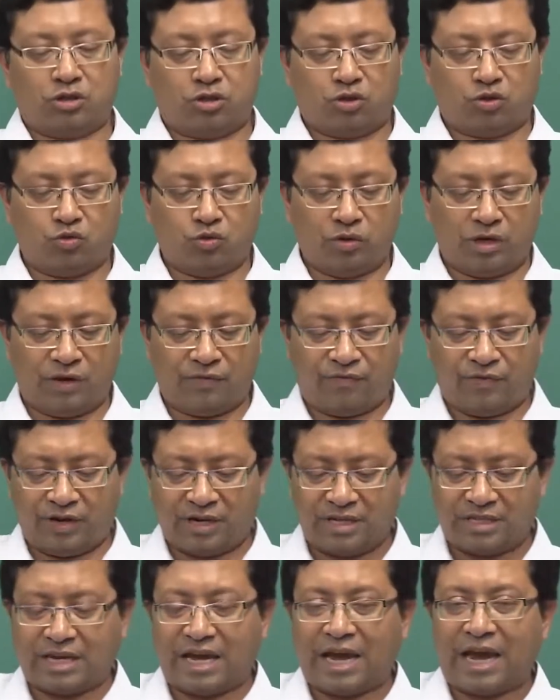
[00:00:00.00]
So, if it
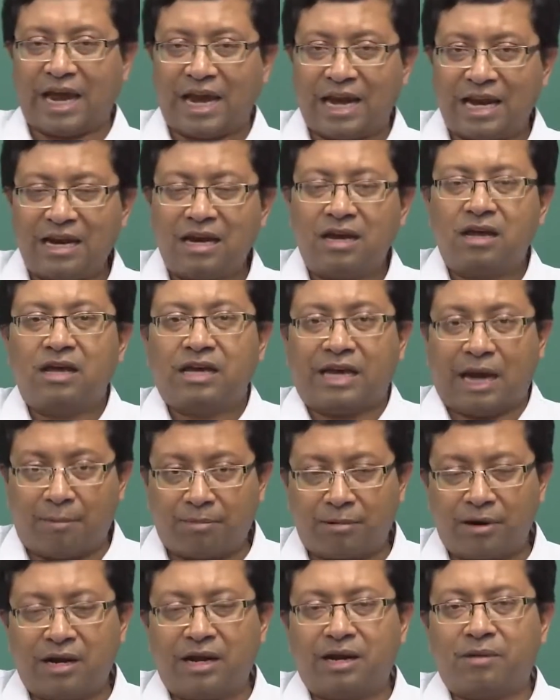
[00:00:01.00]
is n
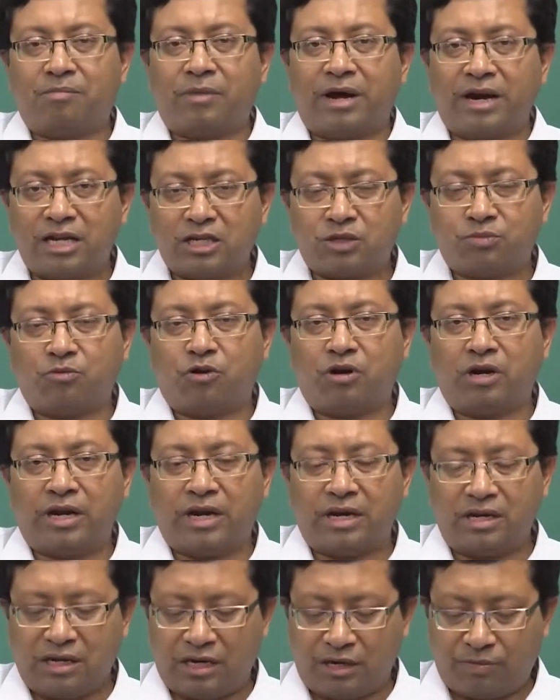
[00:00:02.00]
capital N minus small
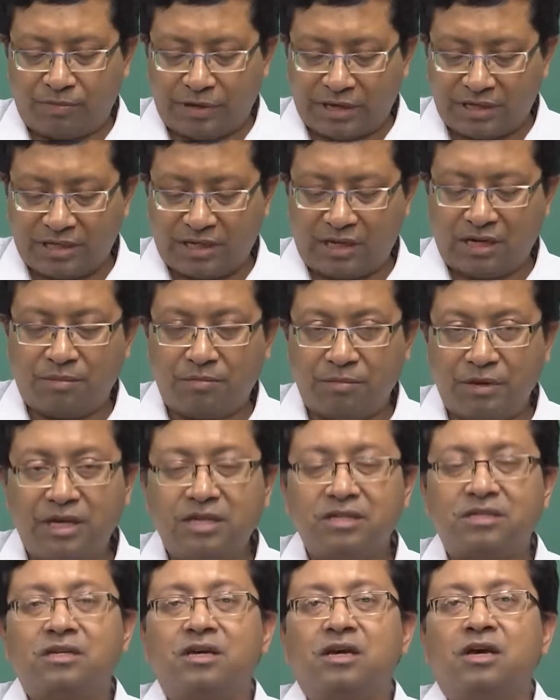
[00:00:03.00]
n, it basically
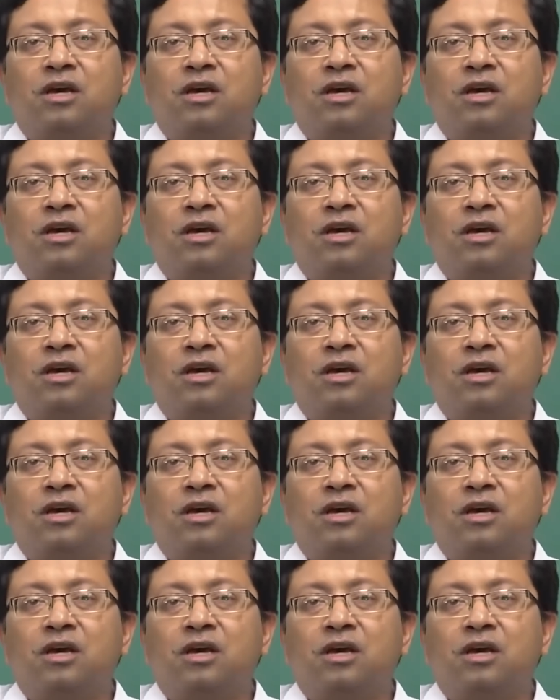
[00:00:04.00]
means